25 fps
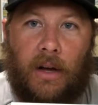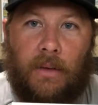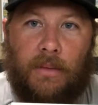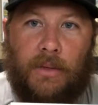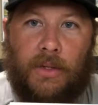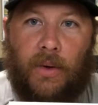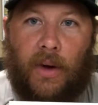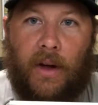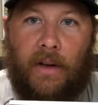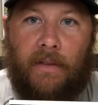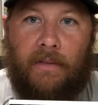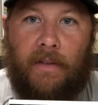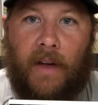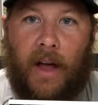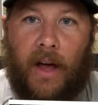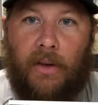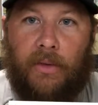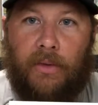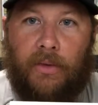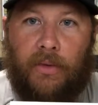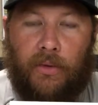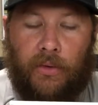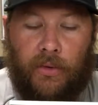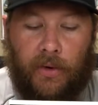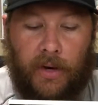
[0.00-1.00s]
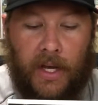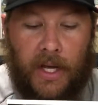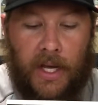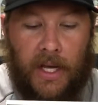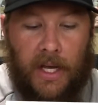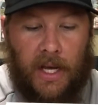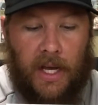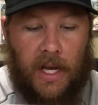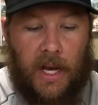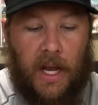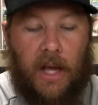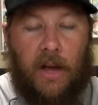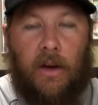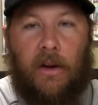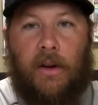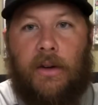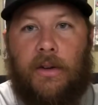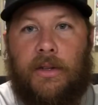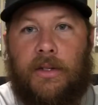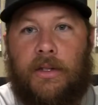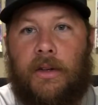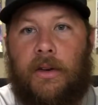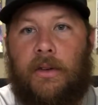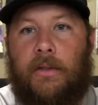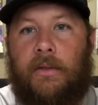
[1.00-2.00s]
So I found 3 and I
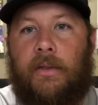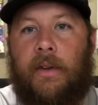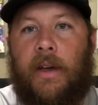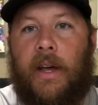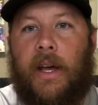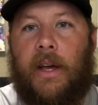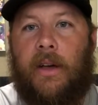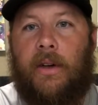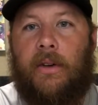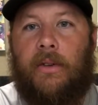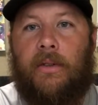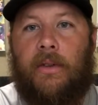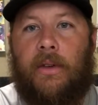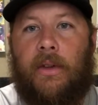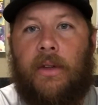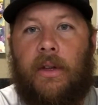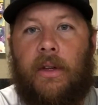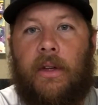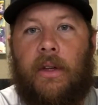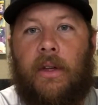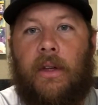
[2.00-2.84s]
also found